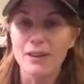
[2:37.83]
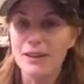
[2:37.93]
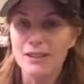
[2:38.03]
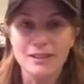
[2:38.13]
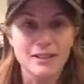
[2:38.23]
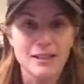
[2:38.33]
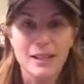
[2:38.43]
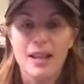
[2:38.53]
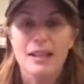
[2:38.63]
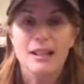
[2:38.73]
And this
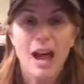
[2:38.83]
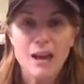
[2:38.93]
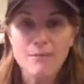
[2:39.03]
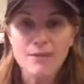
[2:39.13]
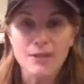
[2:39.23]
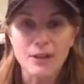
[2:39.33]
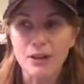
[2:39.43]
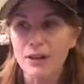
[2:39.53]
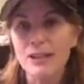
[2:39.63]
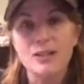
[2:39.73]
time of
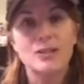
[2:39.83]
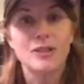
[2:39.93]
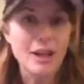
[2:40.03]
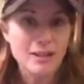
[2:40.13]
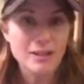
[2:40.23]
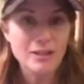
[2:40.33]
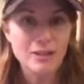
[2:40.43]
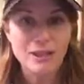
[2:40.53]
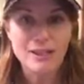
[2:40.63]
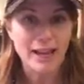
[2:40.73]
year is just as
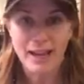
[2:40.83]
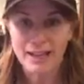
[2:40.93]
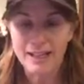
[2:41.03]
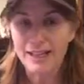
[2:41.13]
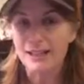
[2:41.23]
good as any.